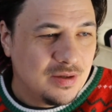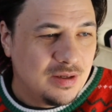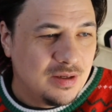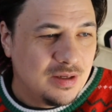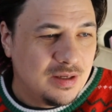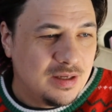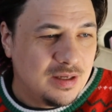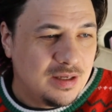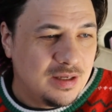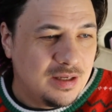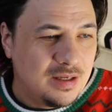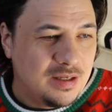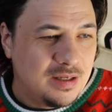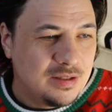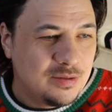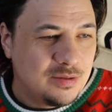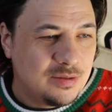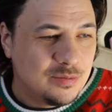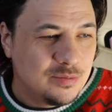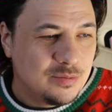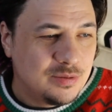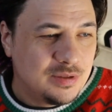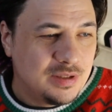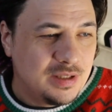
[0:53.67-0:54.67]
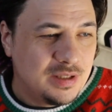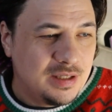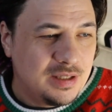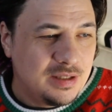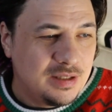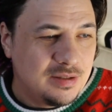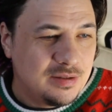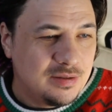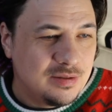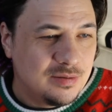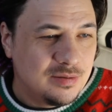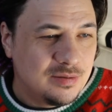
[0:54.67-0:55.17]
And
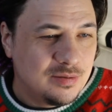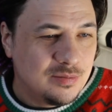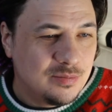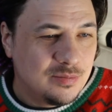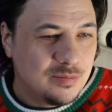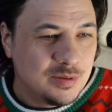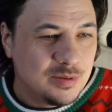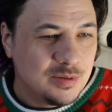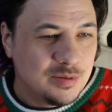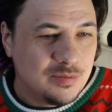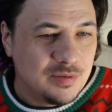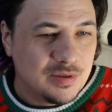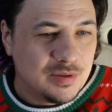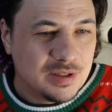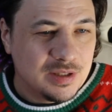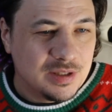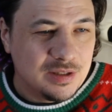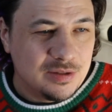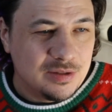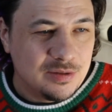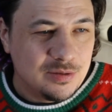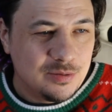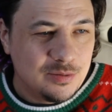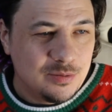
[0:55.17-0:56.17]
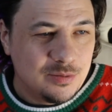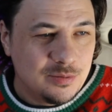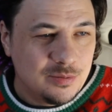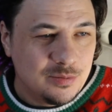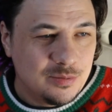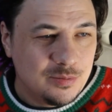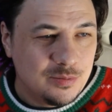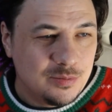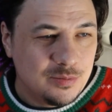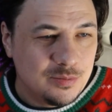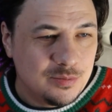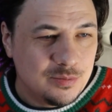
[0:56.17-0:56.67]
today, what we can
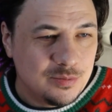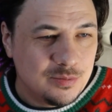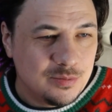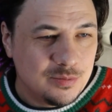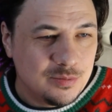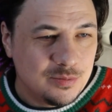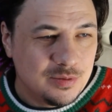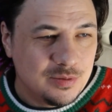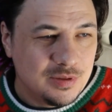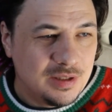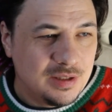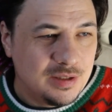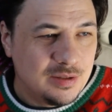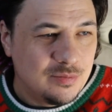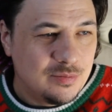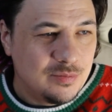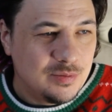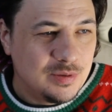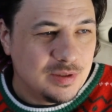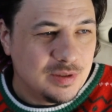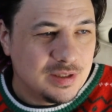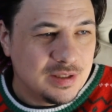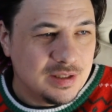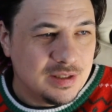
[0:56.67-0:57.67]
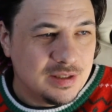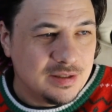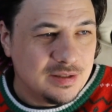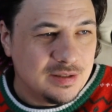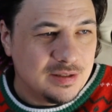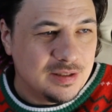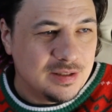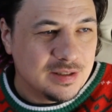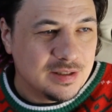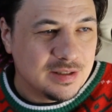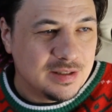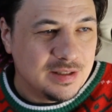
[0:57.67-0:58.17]
do, today we can
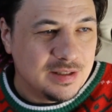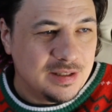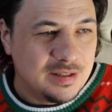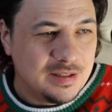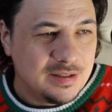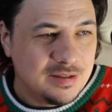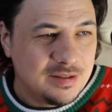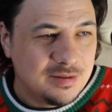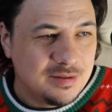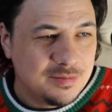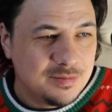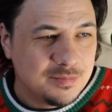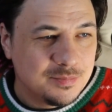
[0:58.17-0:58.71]
again